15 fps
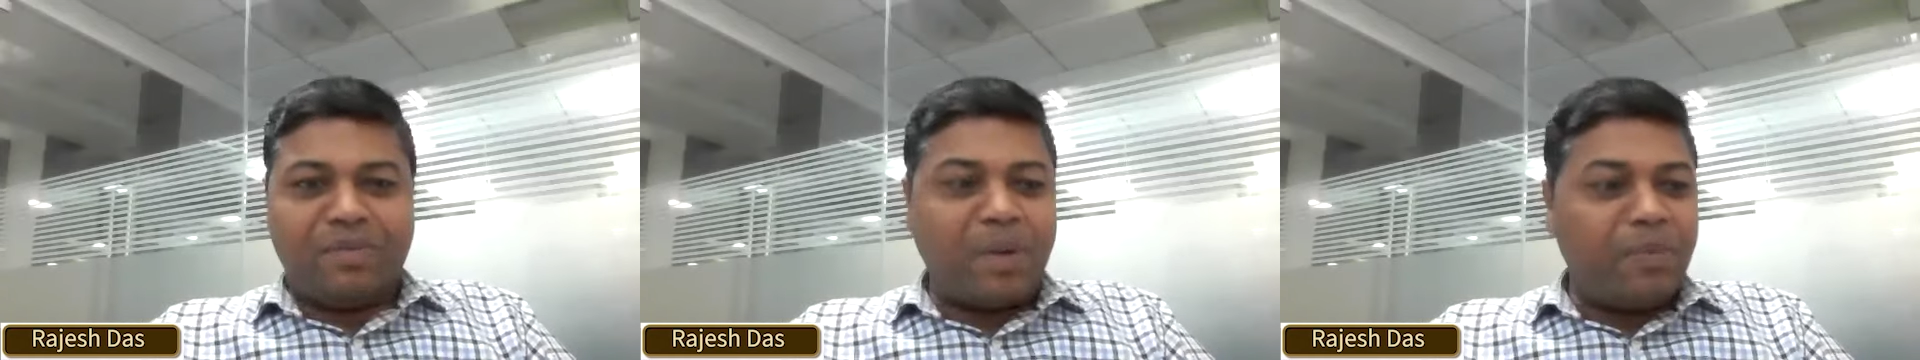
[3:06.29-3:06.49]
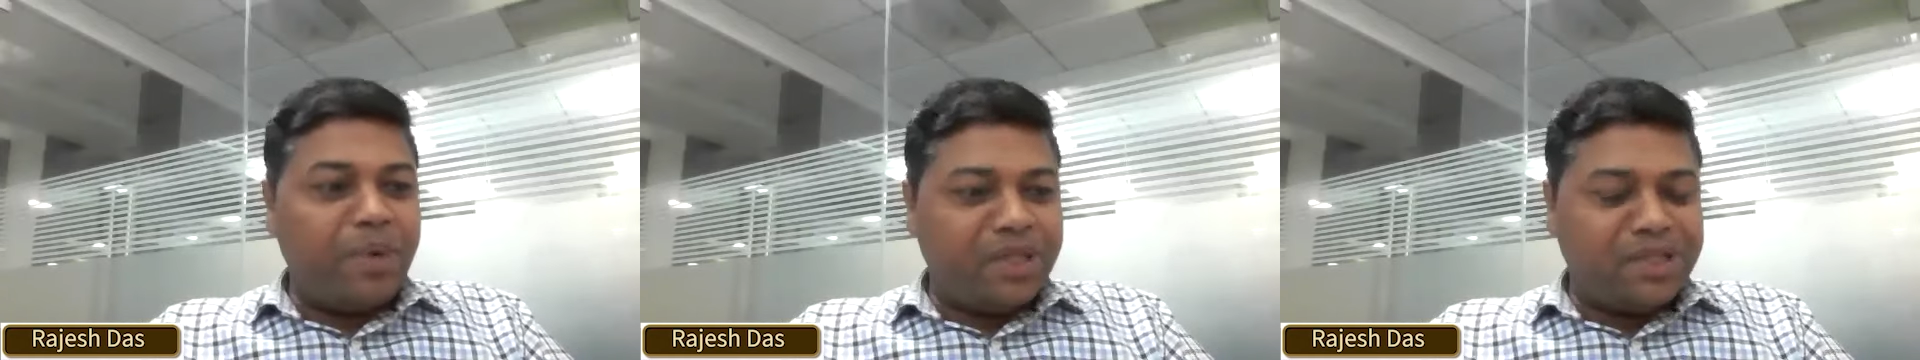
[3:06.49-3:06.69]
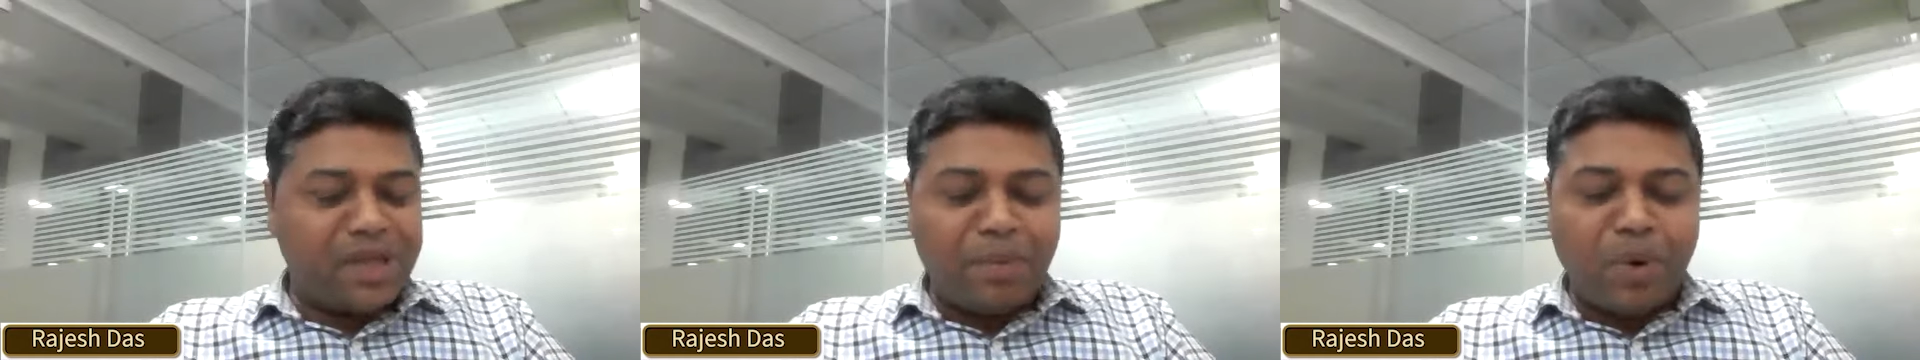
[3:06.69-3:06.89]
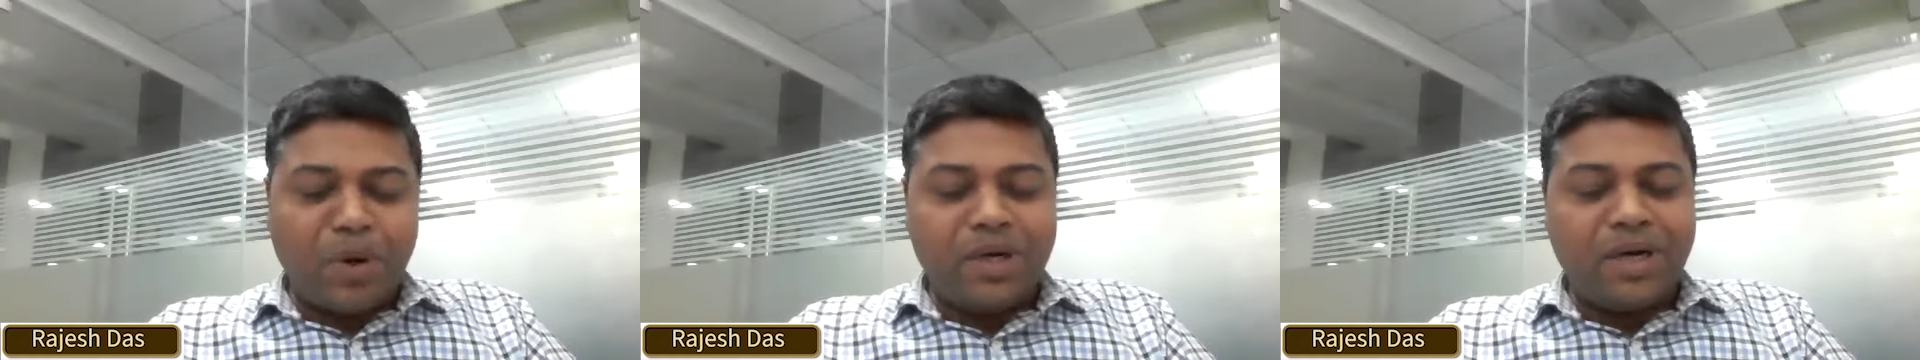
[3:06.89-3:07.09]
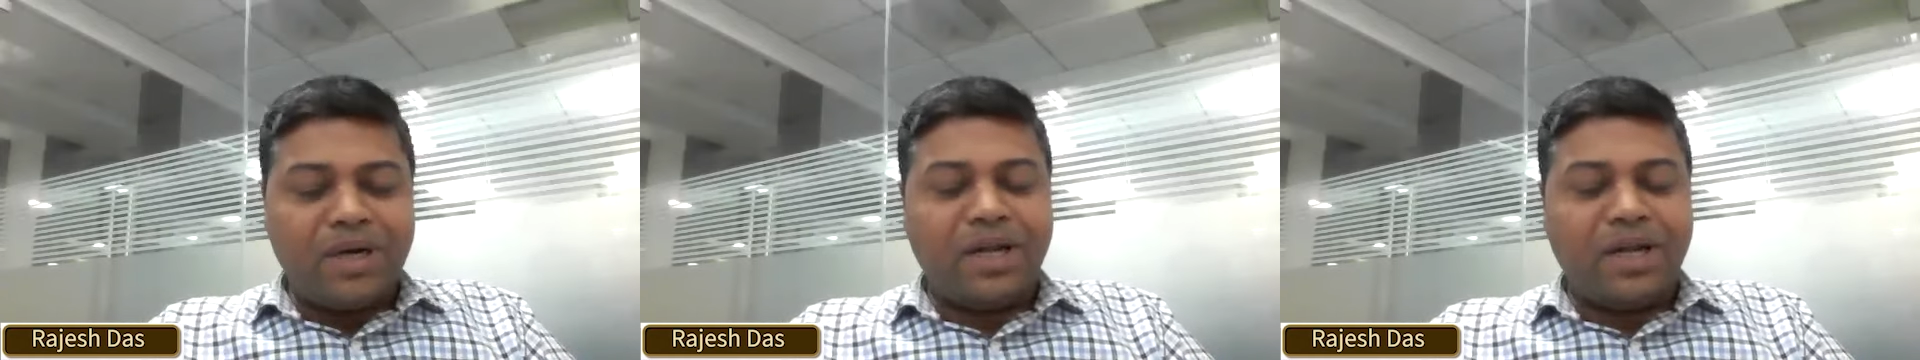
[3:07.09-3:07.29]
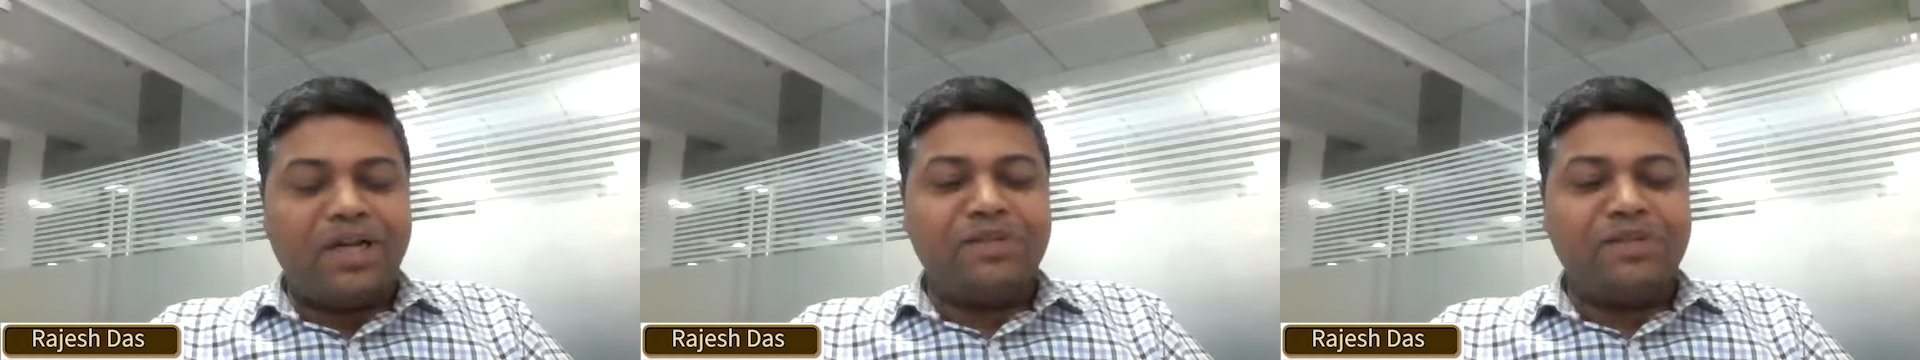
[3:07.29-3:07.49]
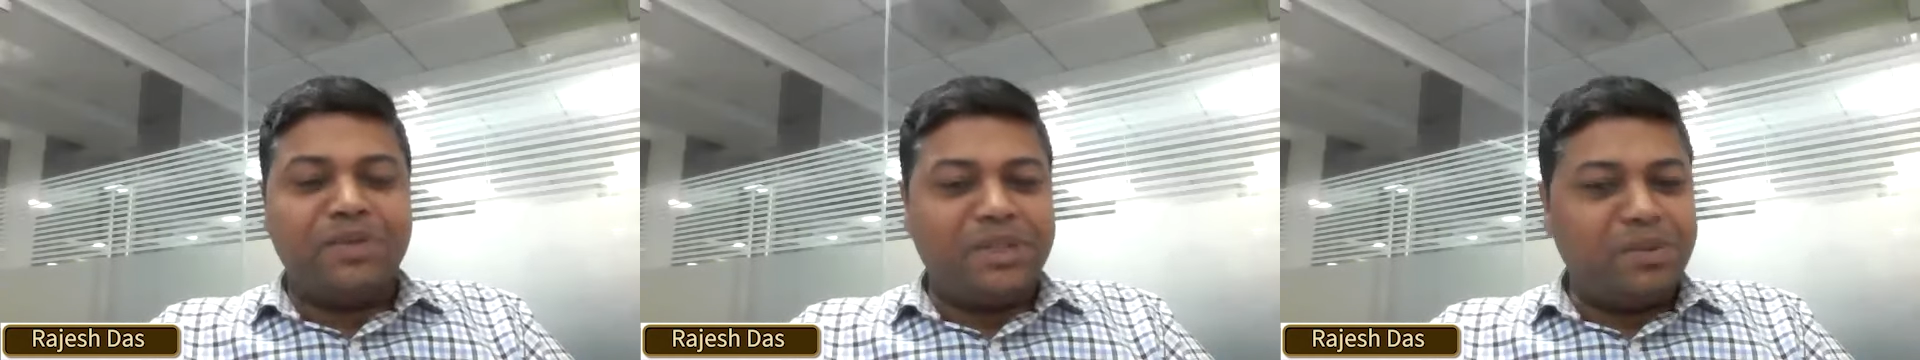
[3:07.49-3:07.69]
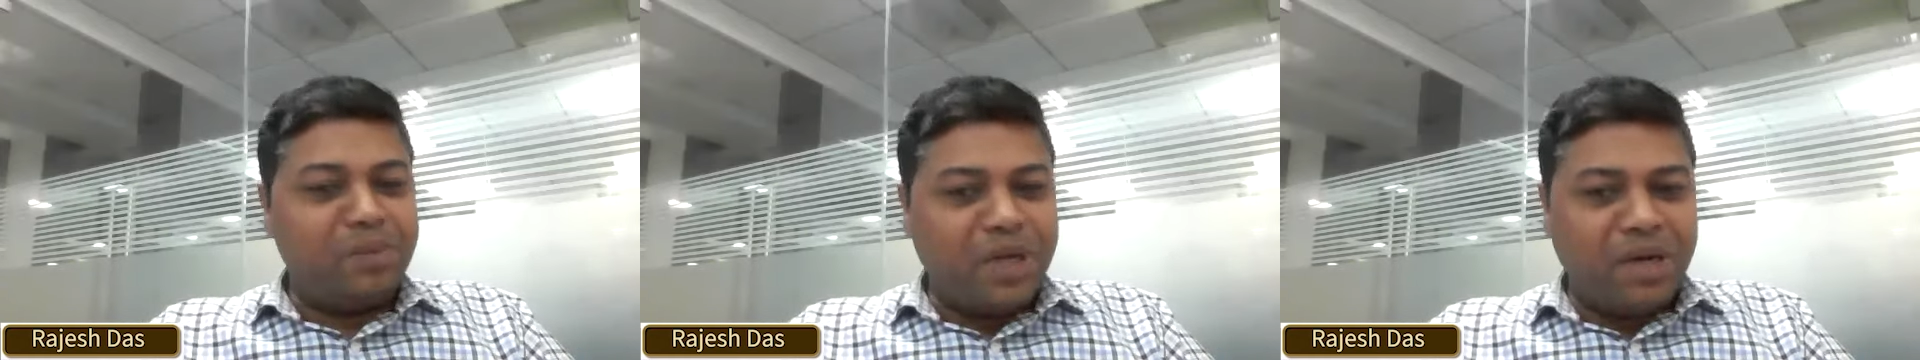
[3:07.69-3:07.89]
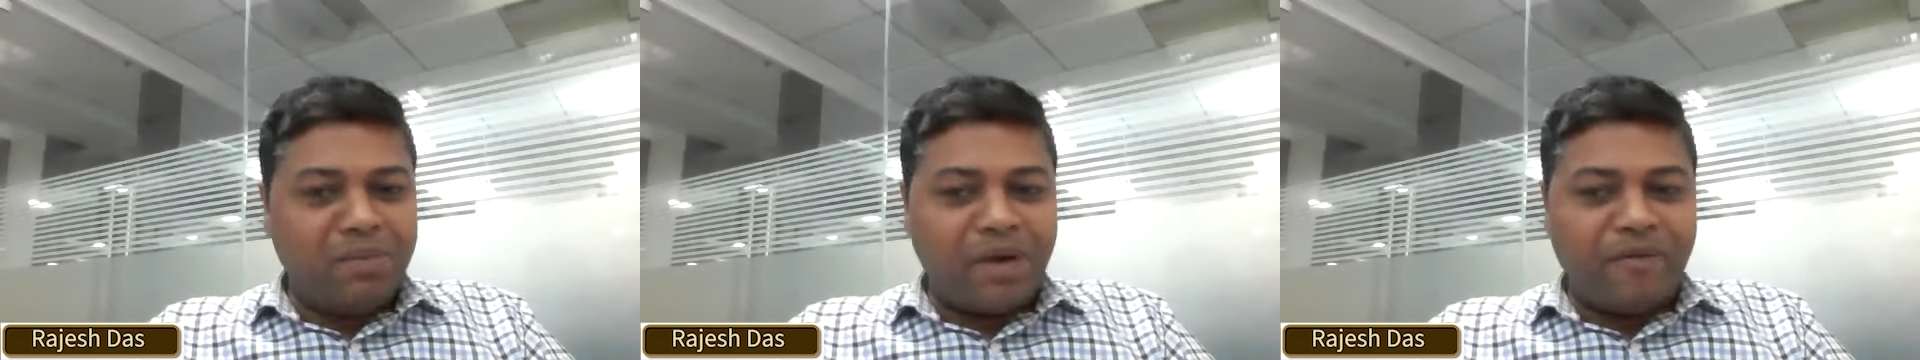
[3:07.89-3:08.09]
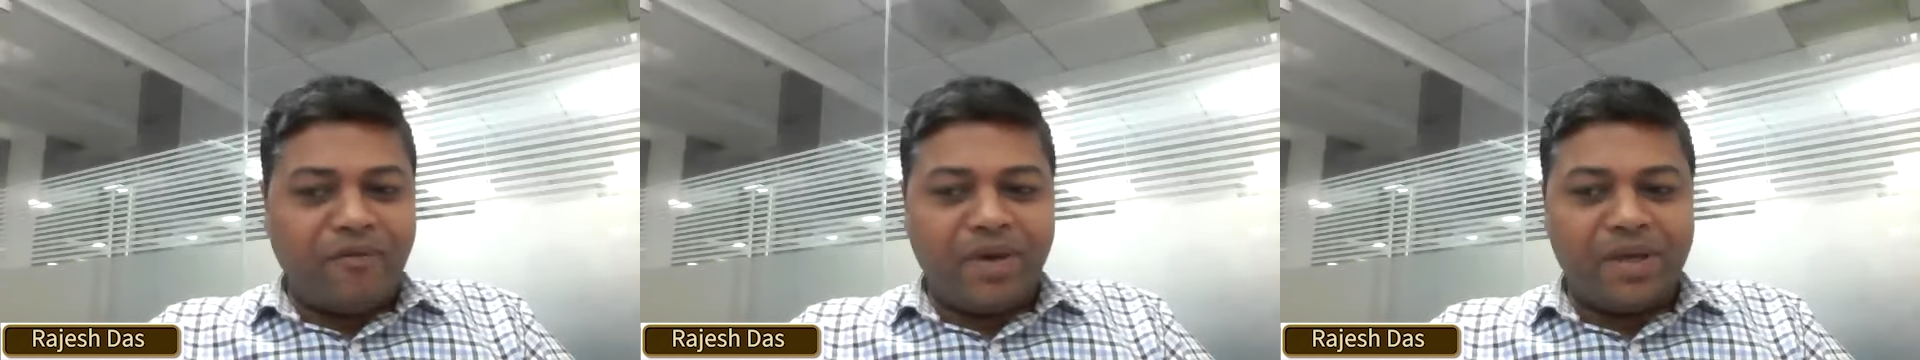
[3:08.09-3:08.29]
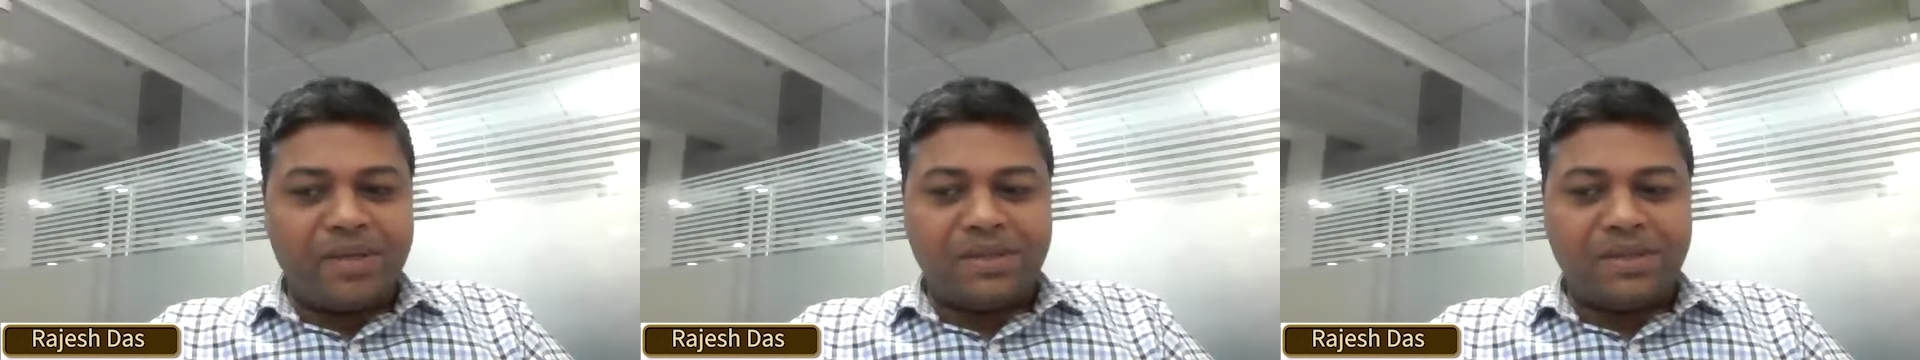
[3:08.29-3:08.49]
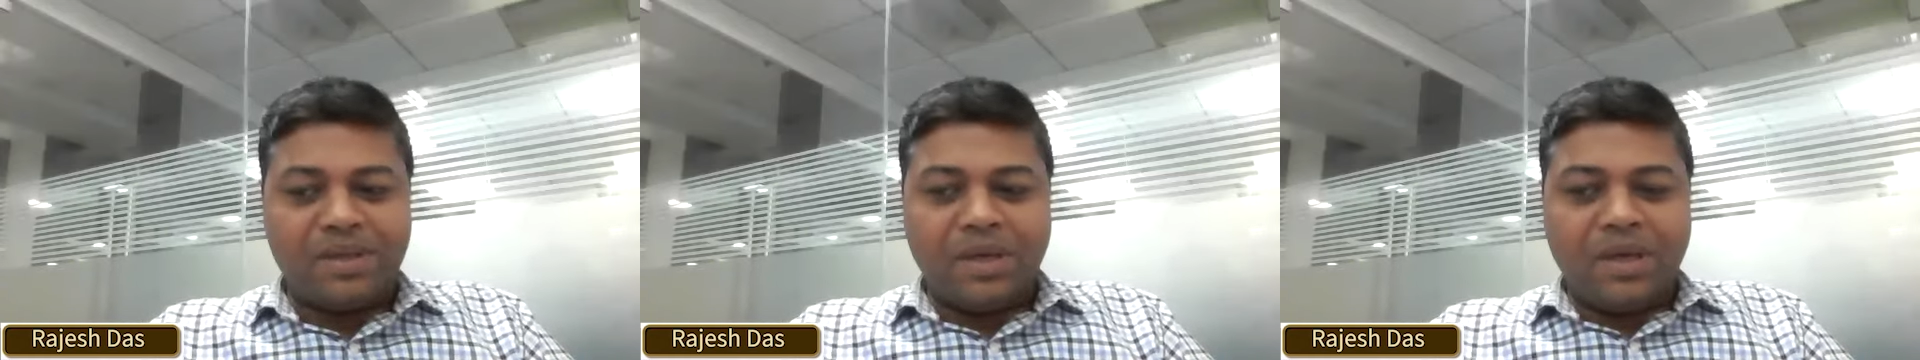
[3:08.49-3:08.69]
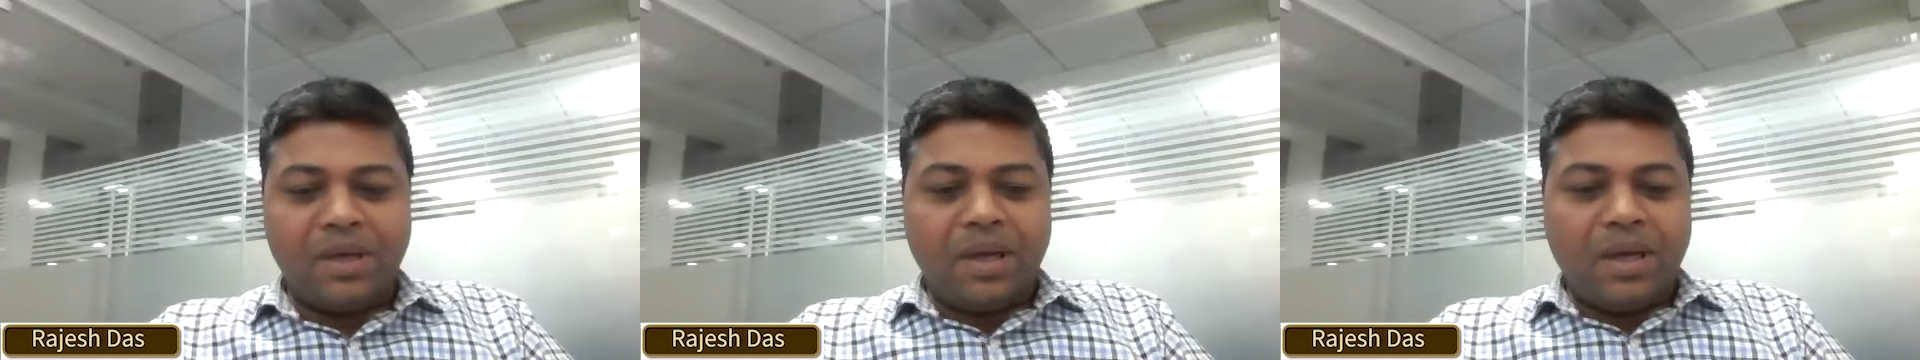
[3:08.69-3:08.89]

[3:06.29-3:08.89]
If I'm disappointed, that is visible in my face.